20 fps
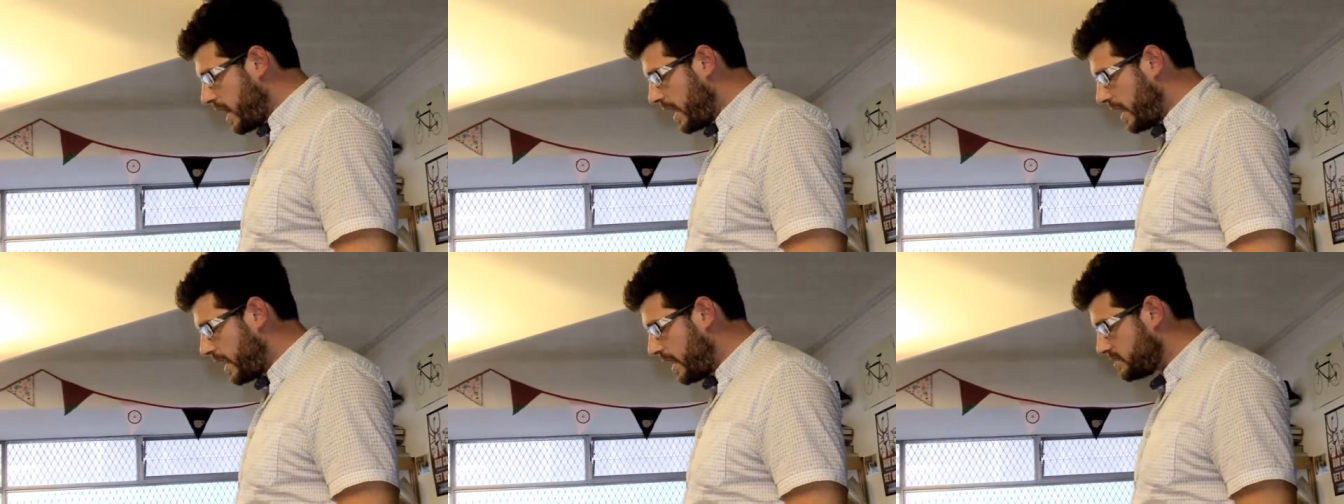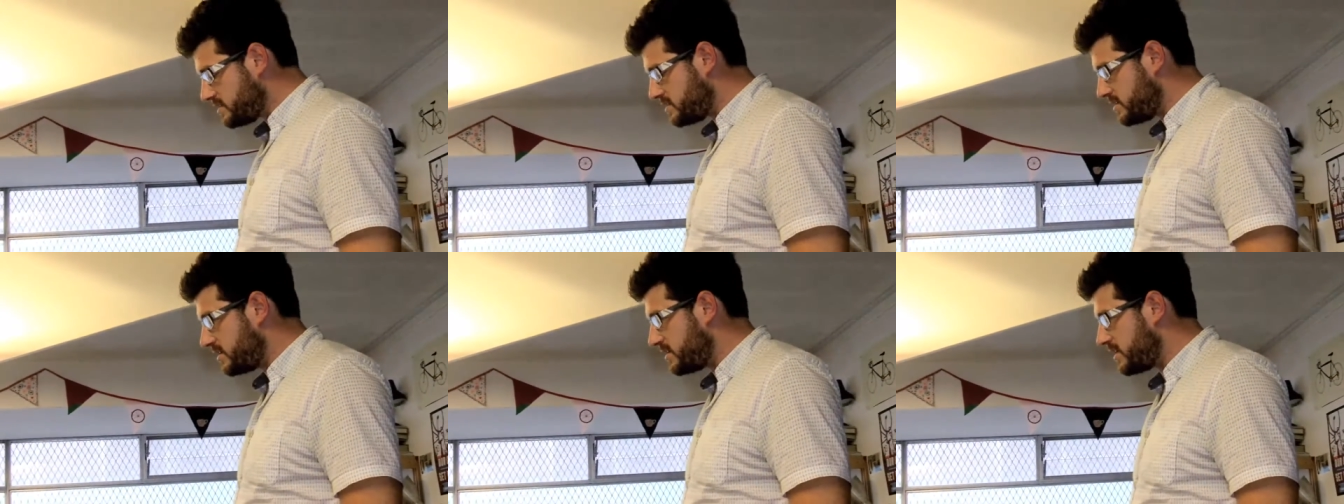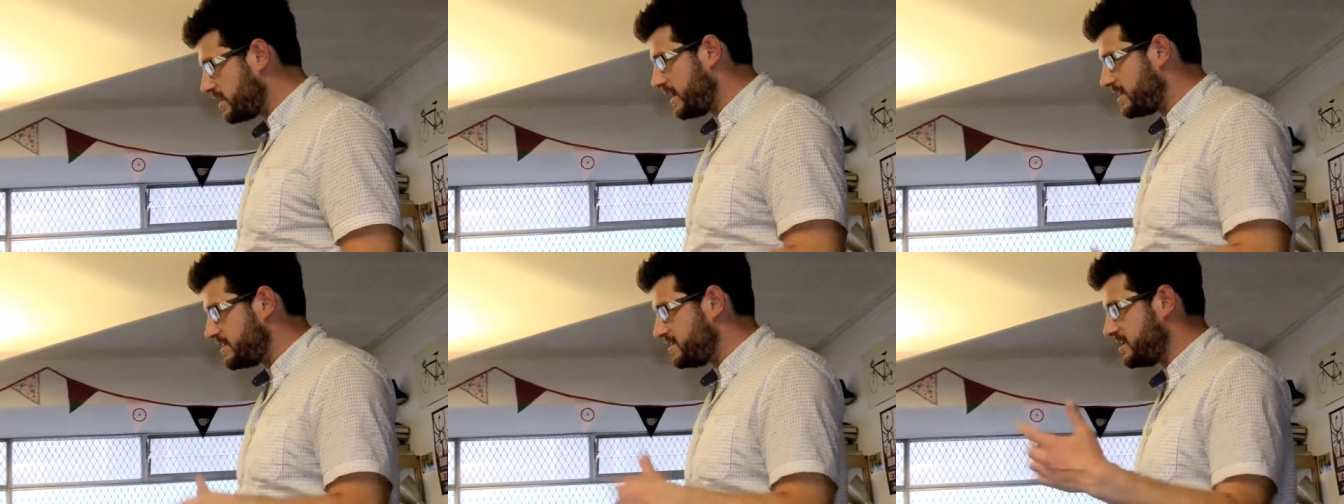And actually
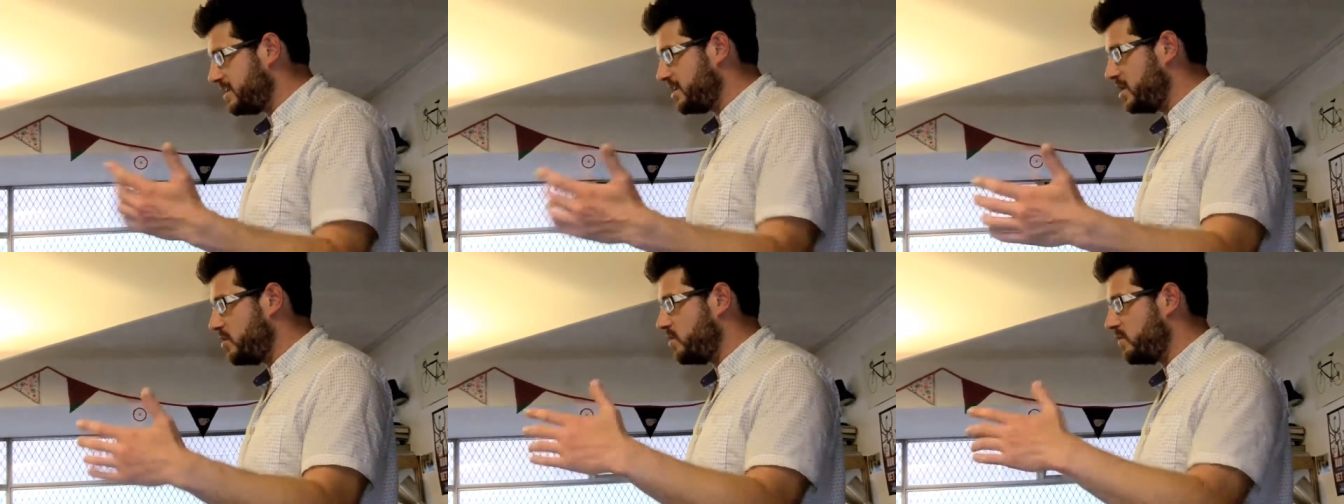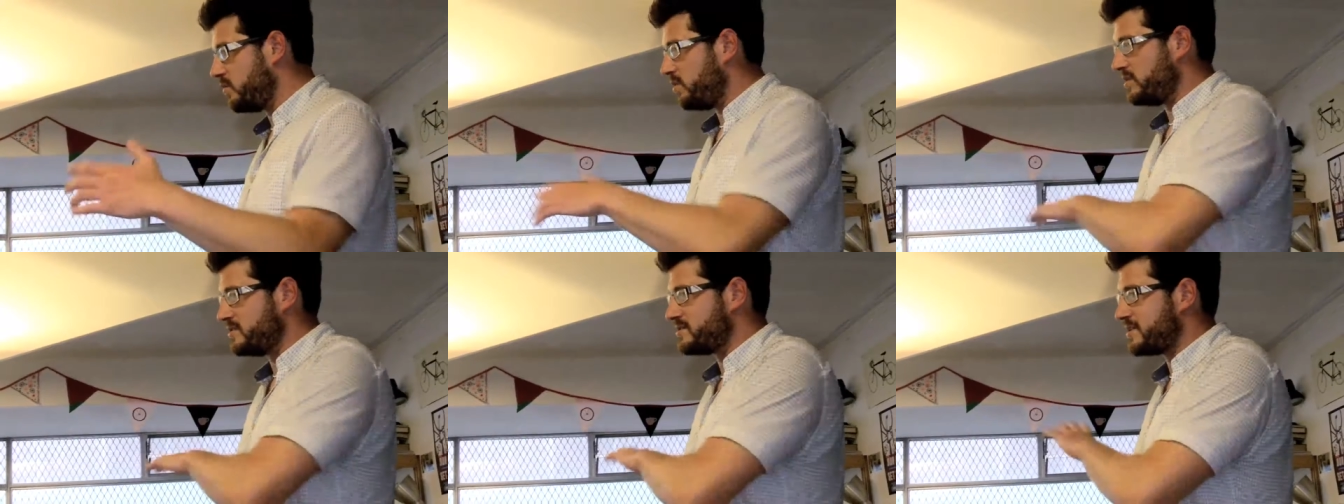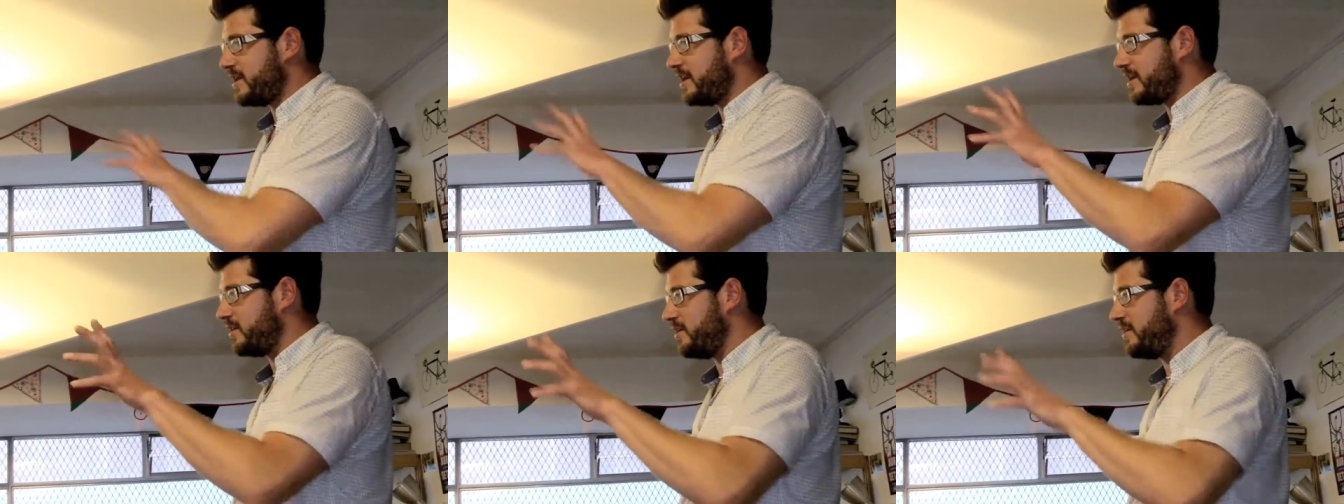connecting you with what's
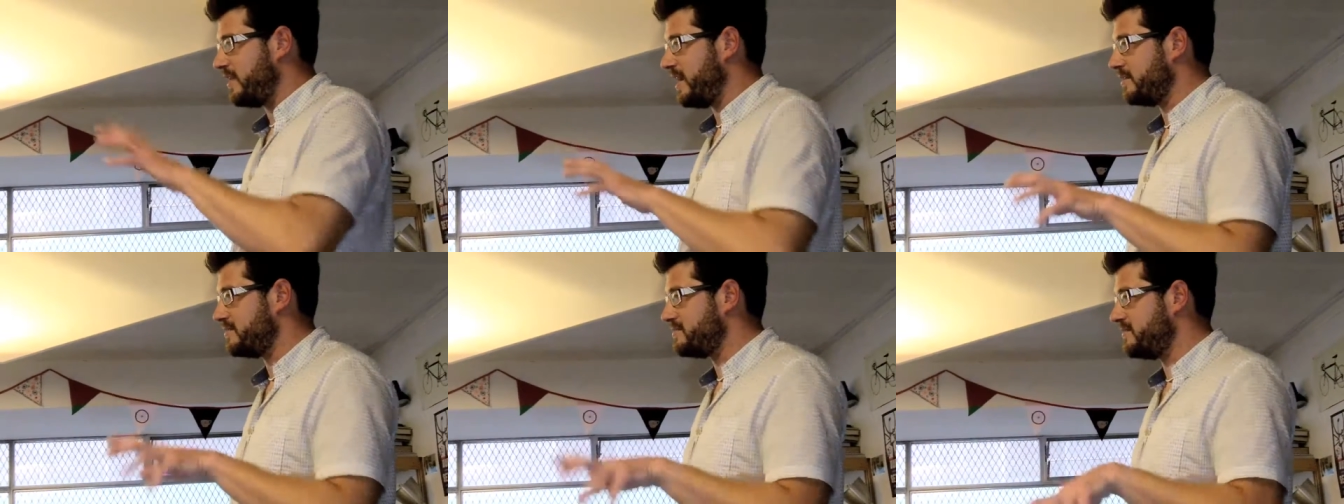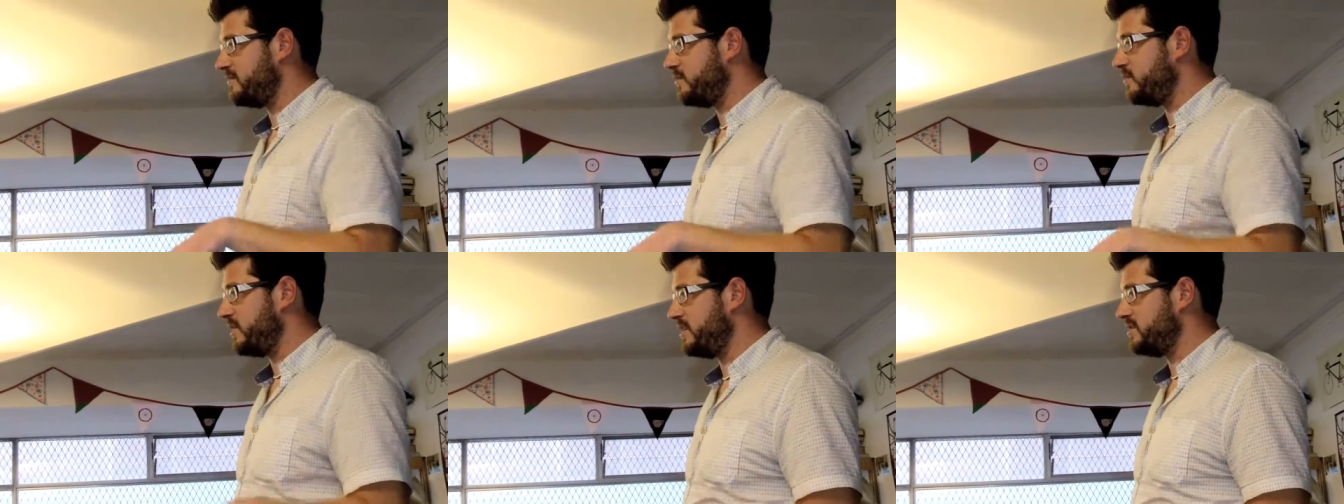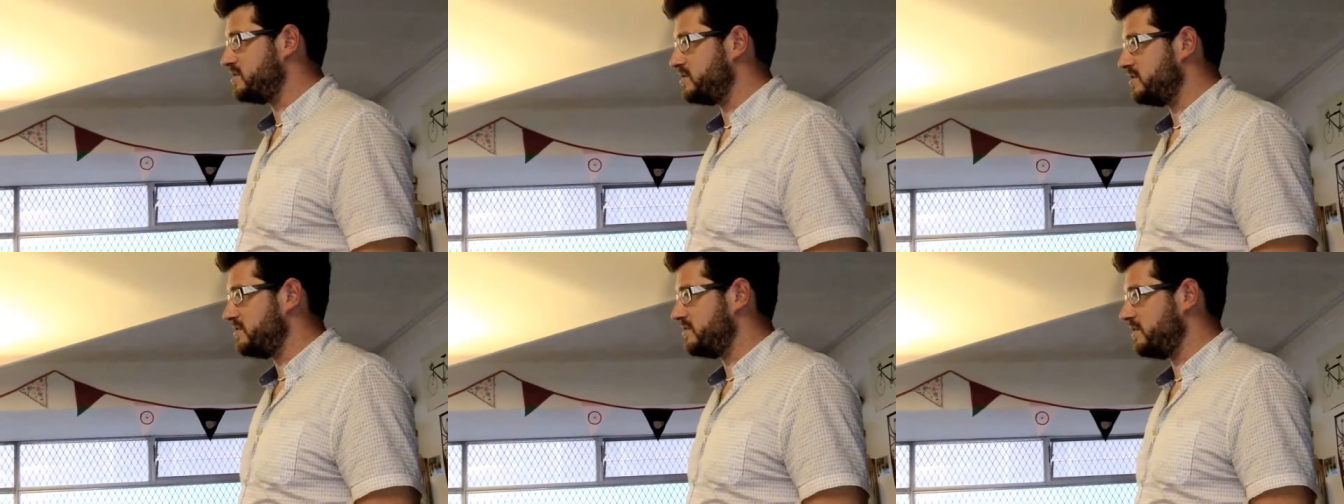going on out in the
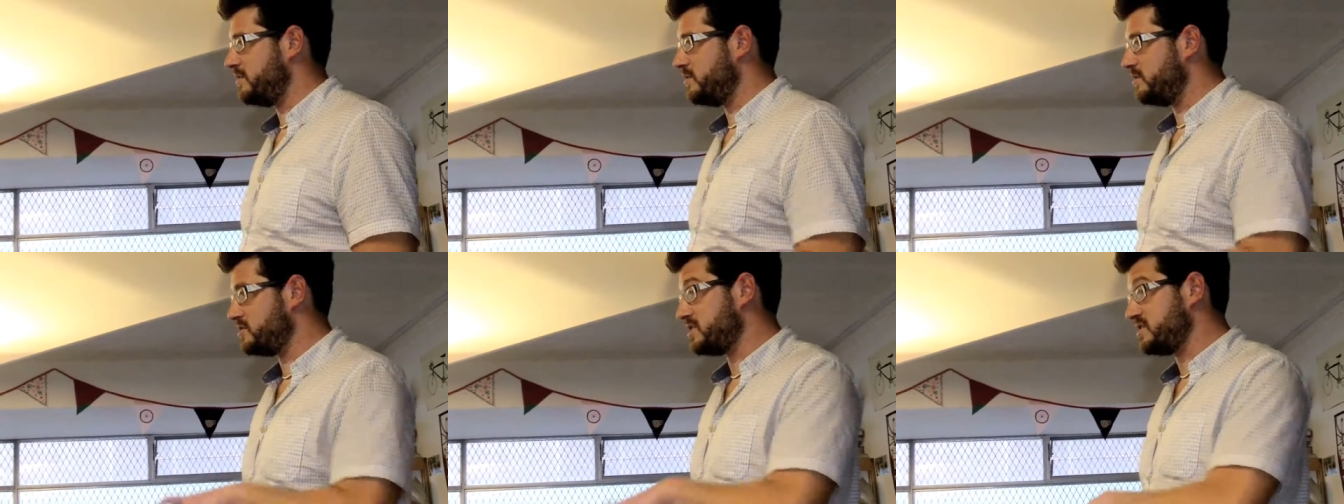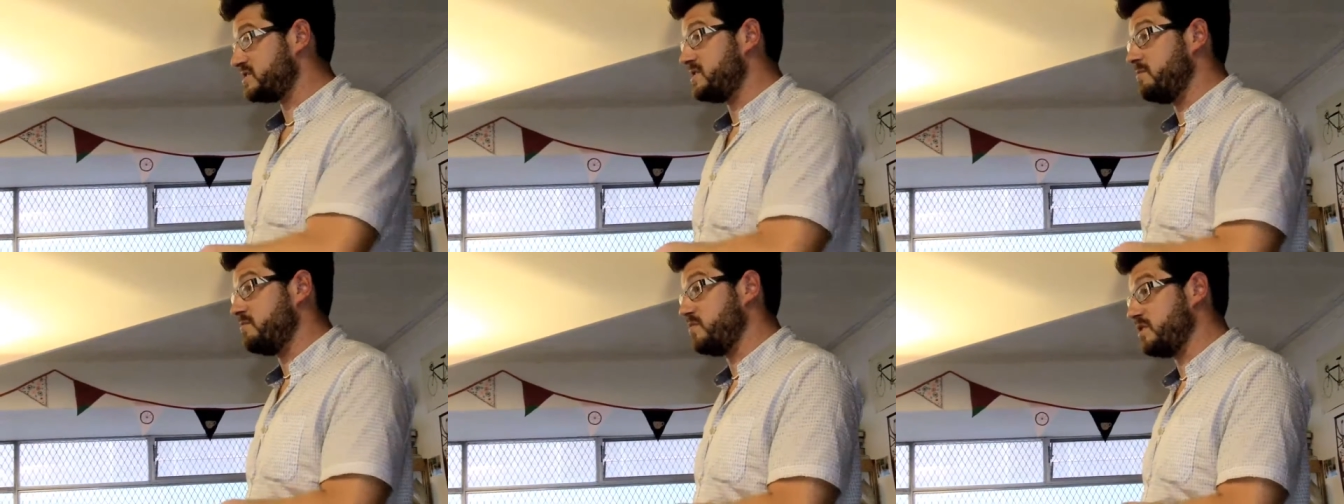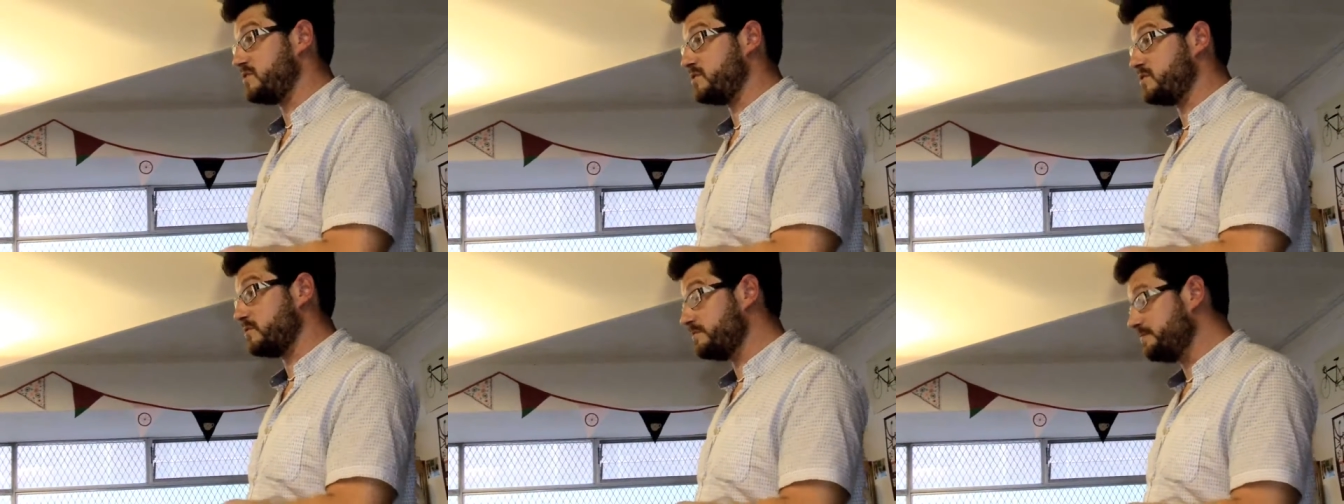region, and not just in
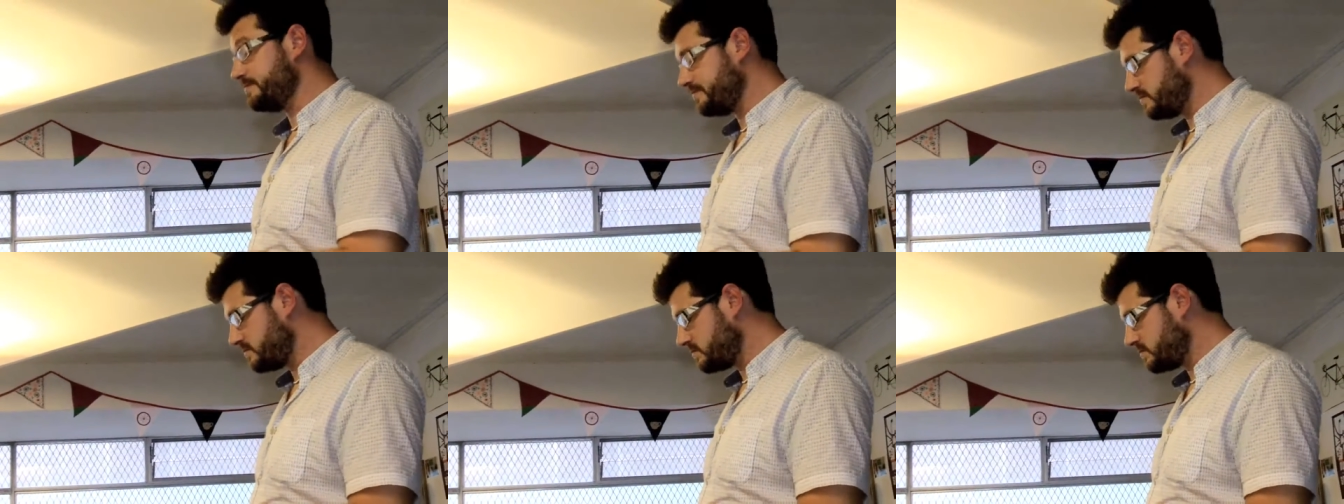Bristol.